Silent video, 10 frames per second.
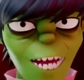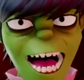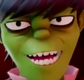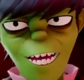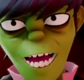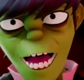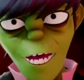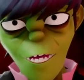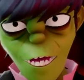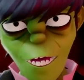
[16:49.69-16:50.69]

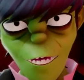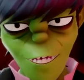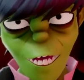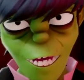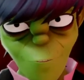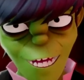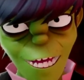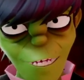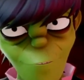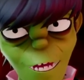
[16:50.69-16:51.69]
Tanielle. Right.
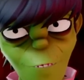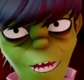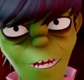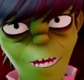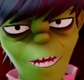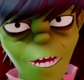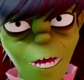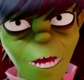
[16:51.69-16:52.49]
Thank you for the question.